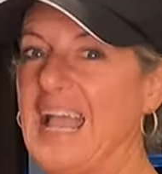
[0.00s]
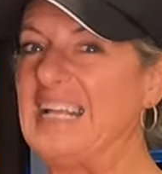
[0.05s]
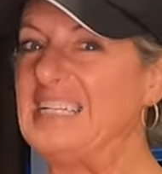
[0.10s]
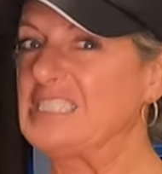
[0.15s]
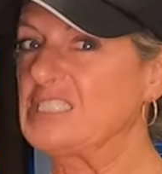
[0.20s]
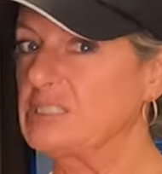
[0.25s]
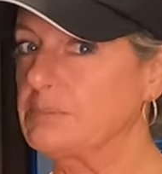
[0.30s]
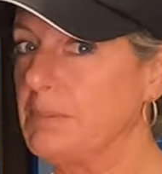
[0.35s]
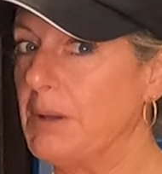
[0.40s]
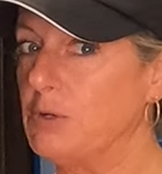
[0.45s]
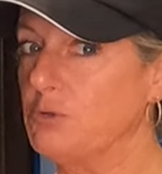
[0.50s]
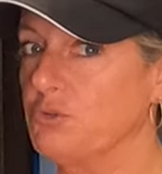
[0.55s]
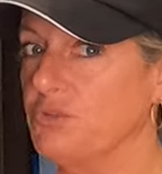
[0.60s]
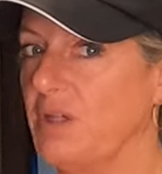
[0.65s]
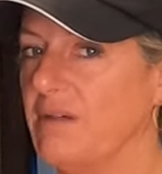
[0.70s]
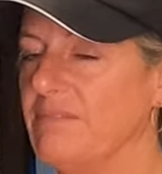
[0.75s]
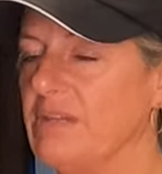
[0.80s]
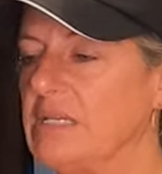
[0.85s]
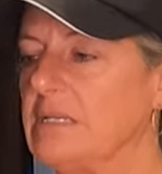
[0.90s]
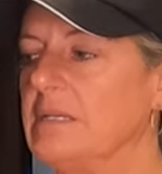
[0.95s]
and dispose
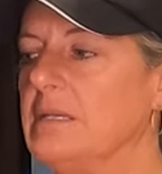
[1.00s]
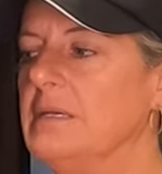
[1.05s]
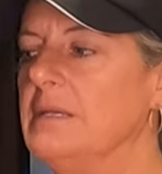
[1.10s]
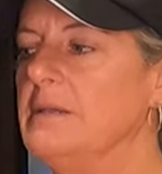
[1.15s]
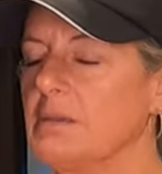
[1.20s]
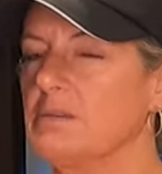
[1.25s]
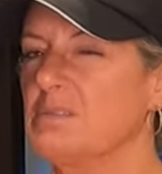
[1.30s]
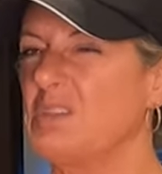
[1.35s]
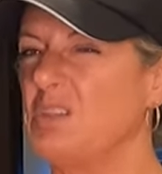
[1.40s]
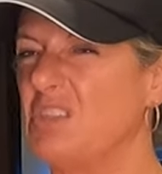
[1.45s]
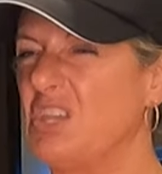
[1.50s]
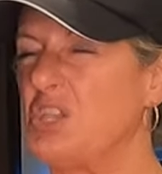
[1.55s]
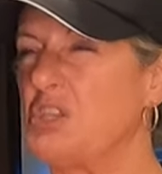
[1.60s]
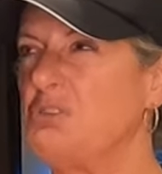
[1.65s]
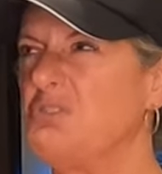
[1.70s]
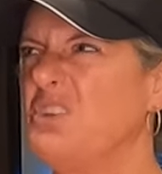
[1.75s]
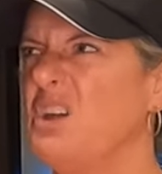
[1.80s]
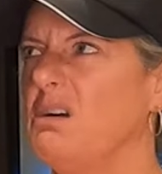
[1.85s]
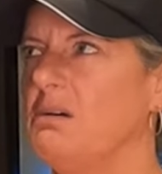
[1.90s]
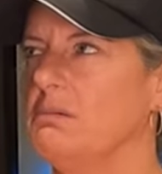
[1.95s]
of it so that
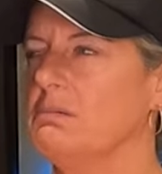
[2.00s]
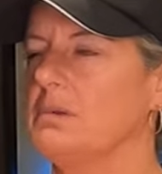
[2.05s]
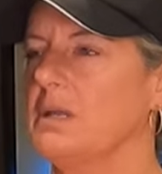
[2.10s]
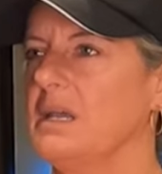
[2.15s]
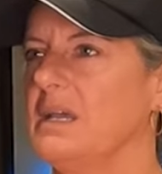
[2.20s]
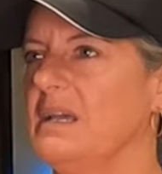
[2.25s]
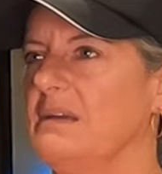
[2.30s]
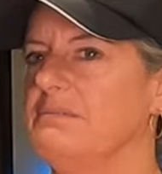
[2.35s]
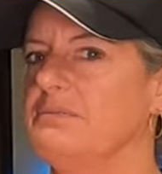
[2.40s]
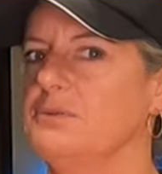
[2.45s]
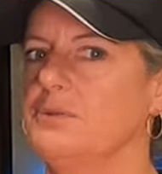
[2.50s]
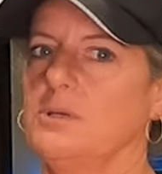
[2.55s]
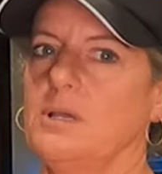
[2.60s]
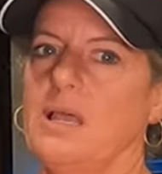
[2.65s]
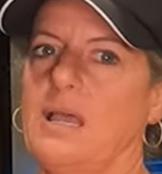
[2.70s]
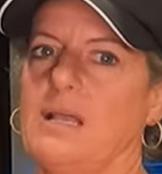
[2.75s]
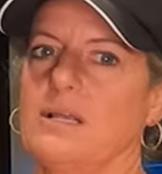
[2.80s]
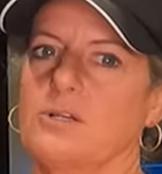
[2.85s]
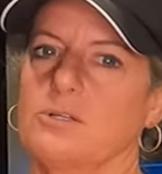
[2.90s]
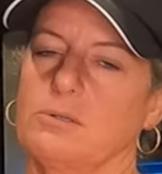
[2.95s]
you don't have
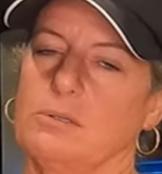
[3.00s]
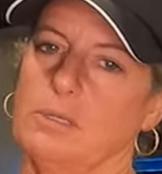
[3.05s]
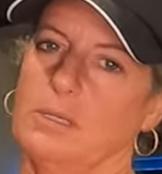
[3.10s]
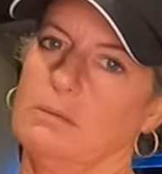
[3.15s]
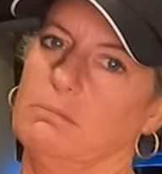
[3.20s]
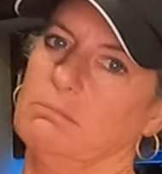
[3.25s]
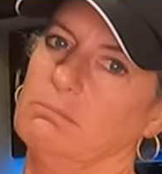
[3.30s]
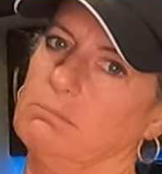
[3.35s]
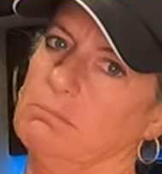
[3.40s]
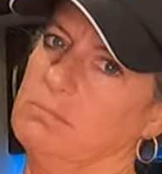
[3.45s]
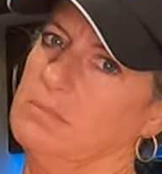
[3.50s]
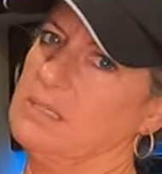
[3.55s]
to actually